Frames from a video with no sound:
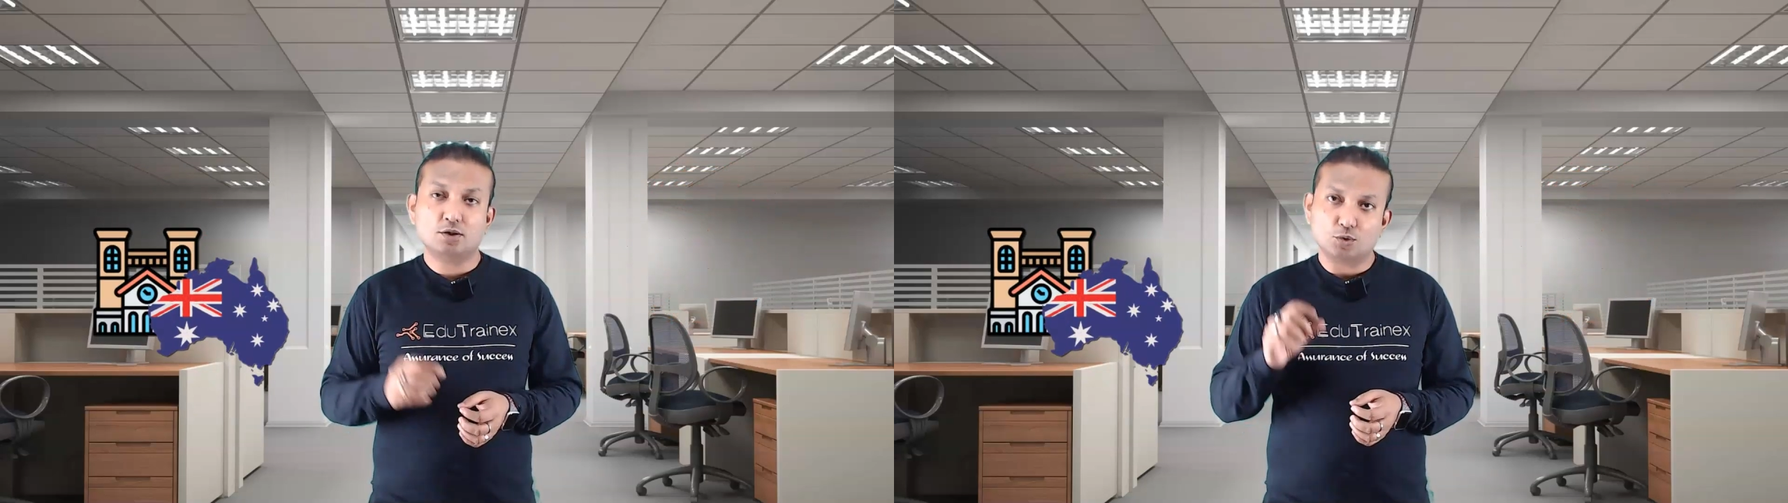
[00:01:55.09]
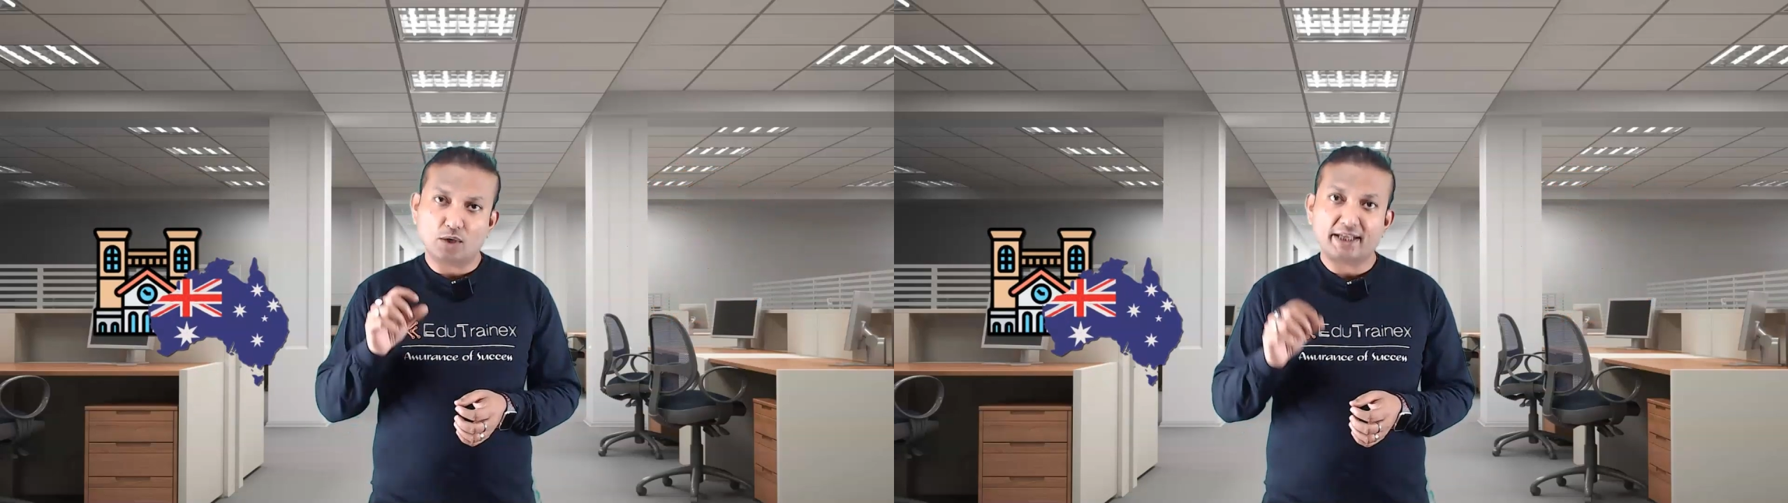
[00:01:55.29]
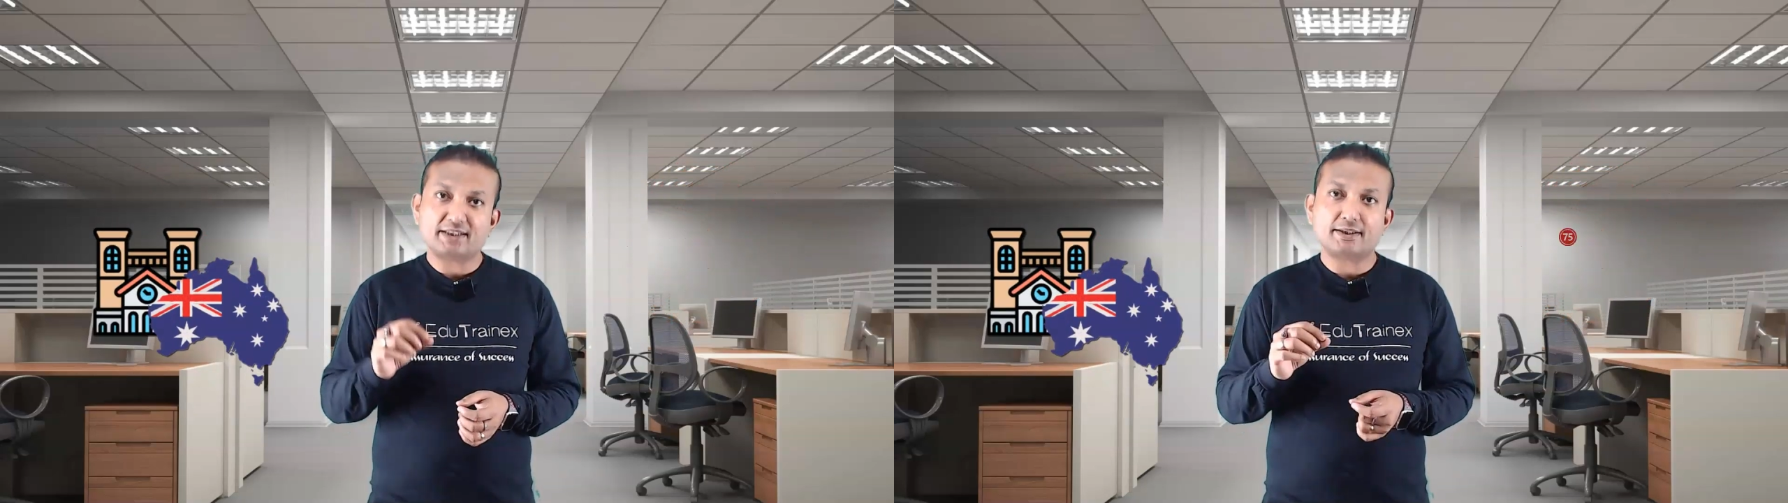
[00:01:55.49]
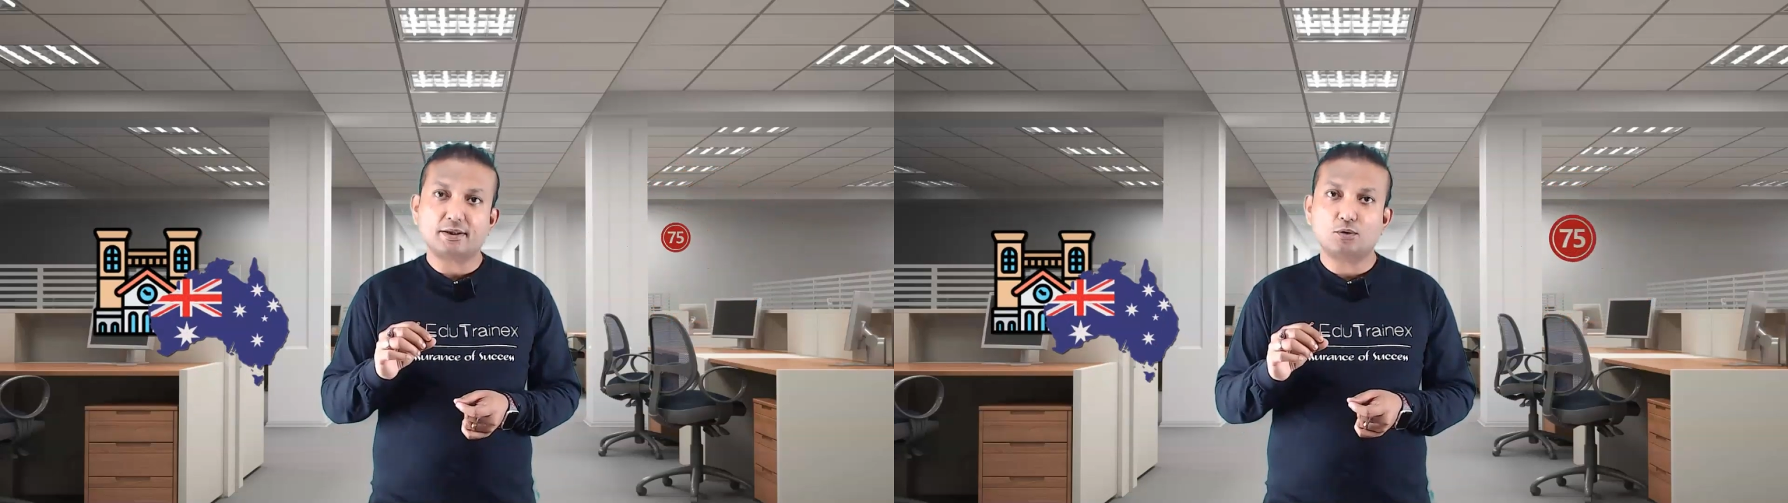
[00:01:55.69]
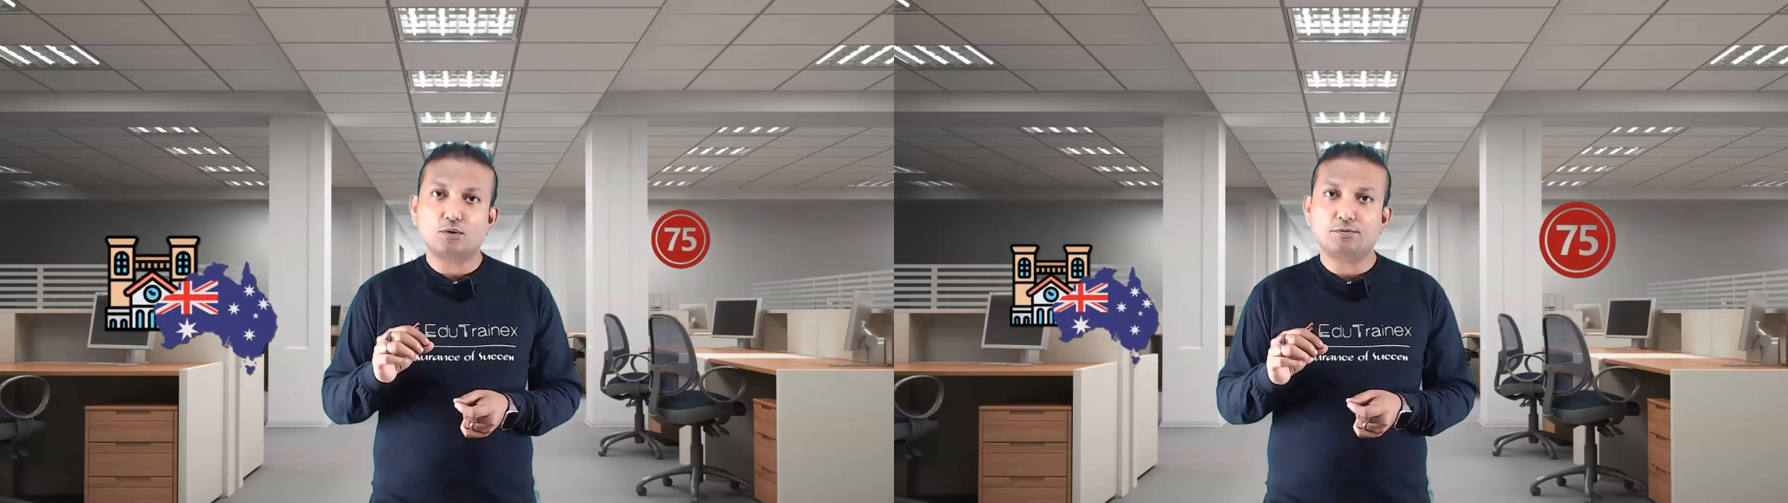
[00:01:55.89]
So I set a
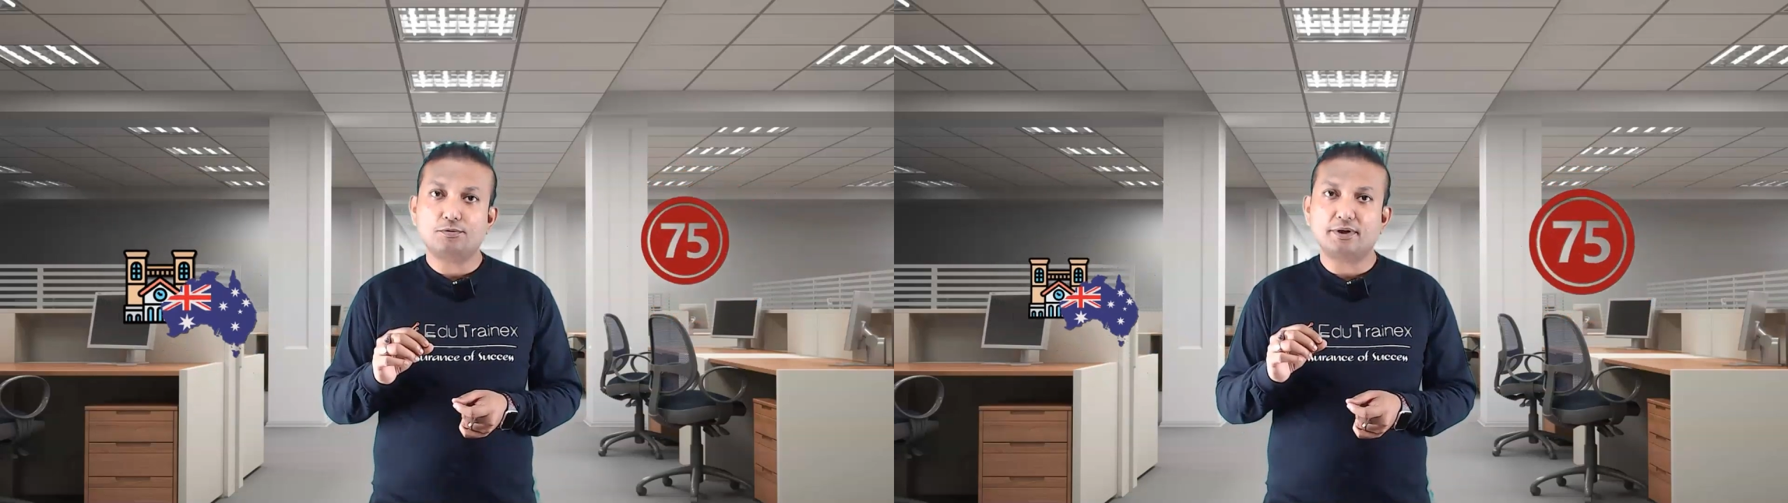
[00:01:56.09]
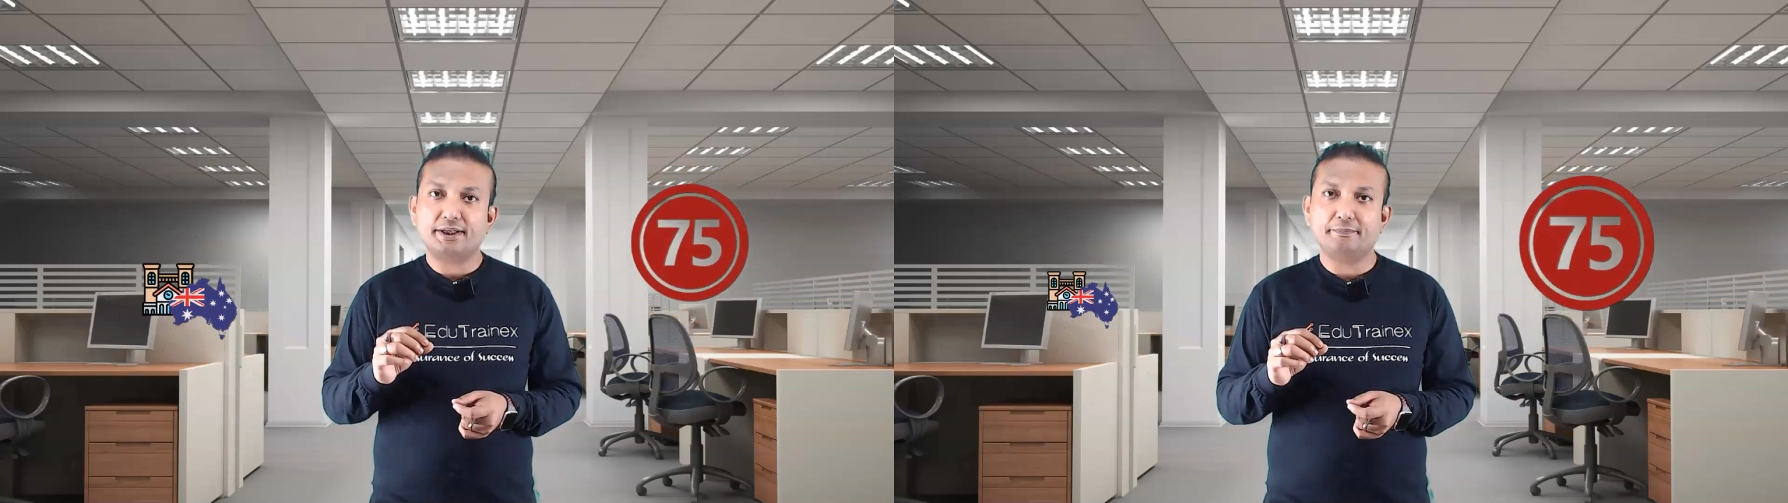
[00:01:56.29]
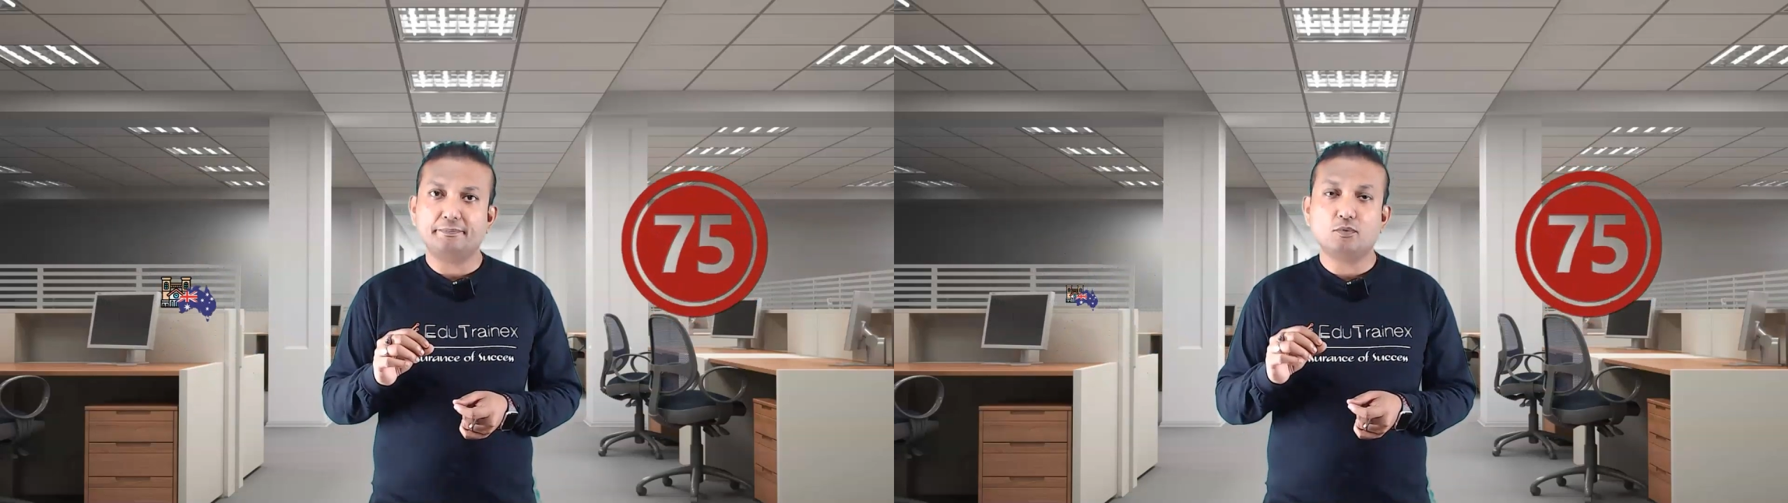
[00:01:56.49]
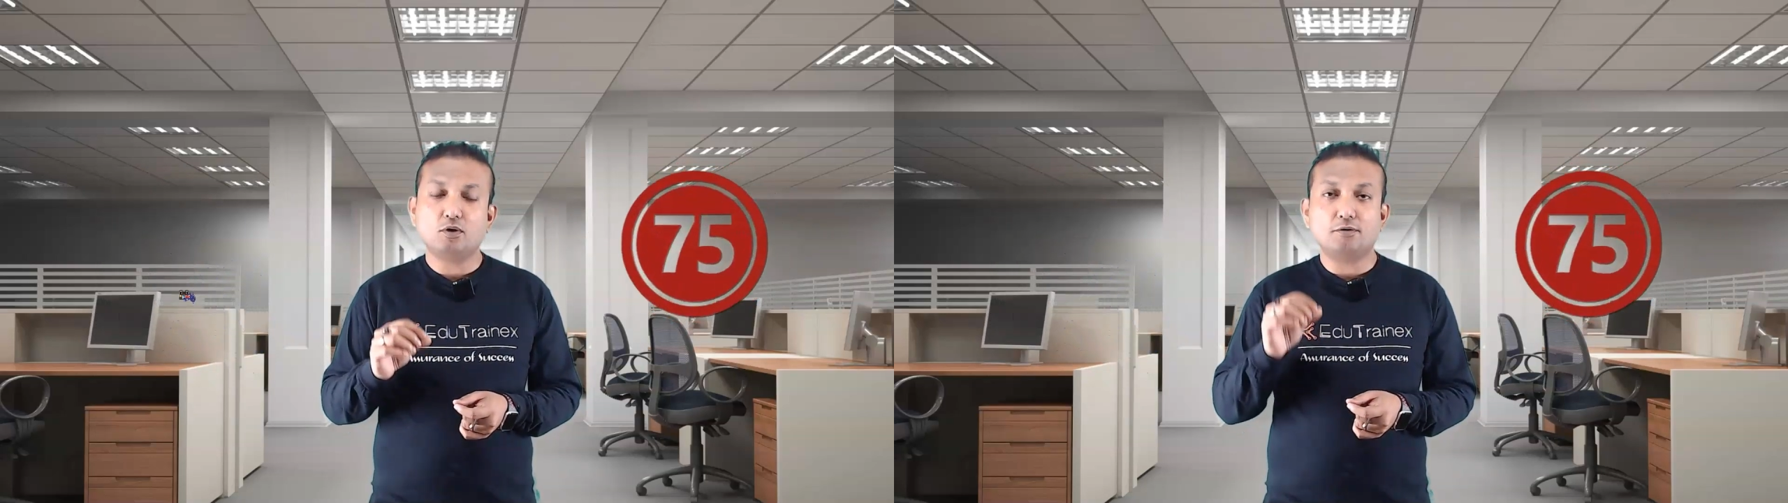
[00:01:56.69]
goal for him